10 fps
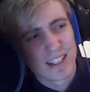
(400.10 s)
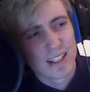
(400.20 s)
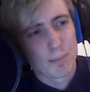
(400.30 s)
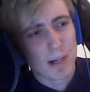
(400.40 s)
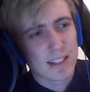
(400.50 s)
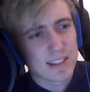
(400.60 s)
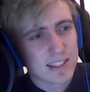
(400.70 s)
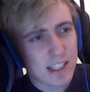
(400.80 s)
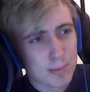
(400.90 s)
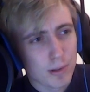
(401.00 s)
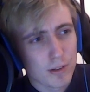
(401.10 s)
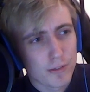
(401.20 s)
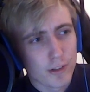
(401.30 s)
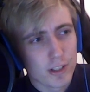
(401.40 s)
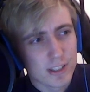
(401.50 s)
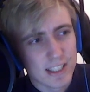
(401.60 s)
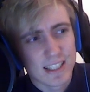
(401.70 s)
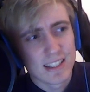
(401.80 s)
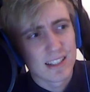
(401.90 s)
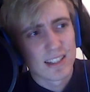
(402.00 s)
patch
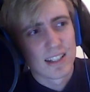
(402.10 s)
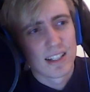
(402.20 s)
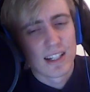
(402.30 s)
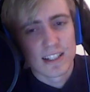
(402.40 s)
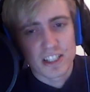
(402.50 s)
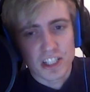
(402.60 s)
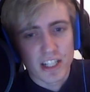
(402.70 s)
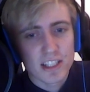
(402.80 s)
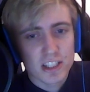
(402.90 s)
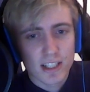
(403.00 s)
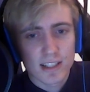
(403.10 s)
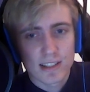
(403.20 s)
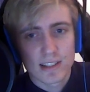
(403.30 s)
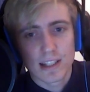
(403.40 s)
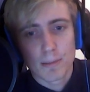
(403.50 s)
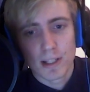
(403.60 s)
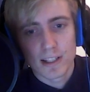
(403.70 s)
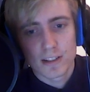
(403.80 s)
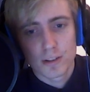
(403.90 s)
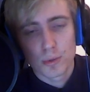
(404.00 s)
6.13. They changed it. They made
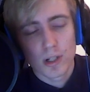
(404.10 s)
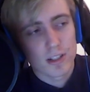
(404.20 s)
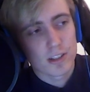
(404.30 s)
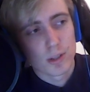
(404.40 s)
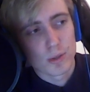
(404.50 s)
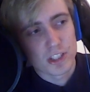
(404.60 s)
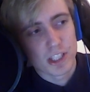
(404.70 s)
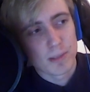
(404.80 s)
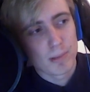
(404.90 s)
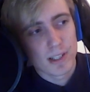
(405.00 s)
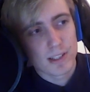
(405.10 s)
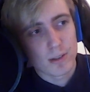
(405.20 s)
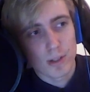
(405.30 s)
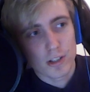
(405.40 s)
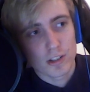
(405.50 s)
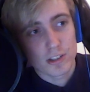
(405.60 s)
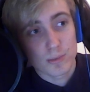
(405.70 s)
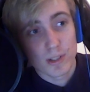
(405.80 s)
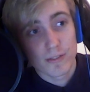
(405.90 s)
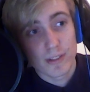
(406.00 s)
it 200 gold cheaper. It only cost
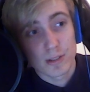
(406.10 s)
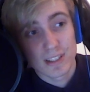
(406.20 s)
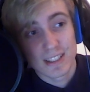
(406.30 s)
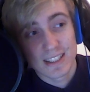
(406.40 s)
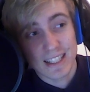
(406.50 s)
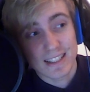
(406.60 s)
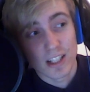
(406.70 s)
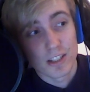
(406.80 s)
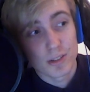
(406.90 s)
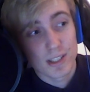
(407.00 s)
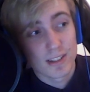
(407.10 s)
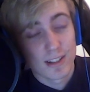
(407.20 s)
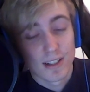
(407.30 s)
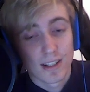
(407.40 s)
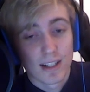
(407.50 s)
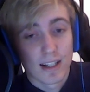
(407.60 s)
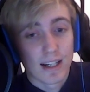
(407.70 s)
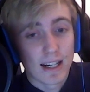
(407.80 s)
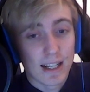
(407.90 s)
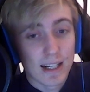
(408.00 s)
1,600,
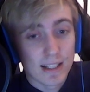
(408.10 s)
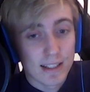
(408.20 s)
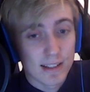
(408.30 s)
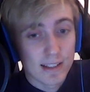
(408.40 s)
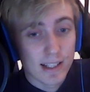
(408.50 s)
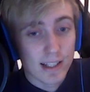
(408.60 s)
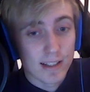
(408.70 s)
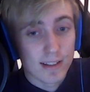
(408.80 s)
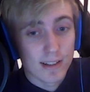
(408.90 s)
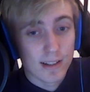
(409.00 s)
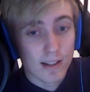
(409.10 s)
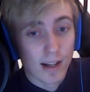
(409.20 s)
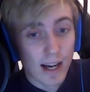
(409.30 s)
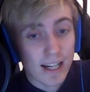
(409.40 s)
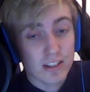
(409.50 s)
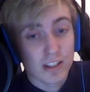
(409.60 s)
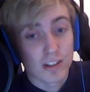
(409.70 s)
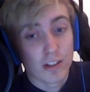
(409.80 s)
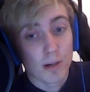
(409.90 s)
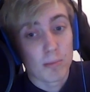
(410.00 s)
and they actually
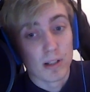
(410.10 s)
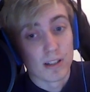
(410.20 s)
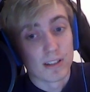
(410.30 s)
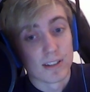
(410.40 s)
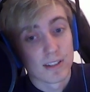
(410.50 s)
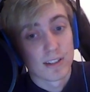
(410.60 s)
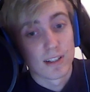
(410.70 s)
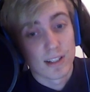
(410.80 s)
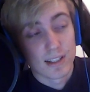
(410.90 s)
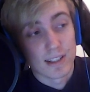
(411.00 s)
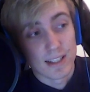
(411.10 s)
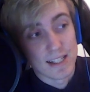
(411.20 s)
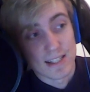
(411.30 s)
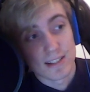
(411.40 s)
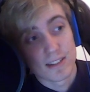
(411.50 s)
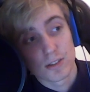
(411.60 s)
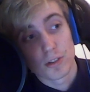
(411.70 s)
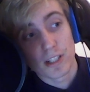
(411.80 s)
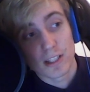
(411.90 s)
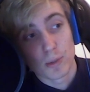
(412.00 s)
doubled this, so you
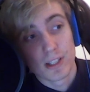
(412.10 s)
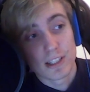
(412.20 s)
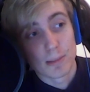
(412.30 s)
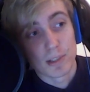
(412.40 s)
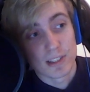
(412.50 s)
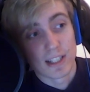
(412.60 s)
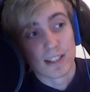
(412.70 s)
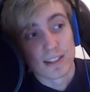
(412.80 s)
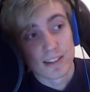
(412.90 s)
get 20%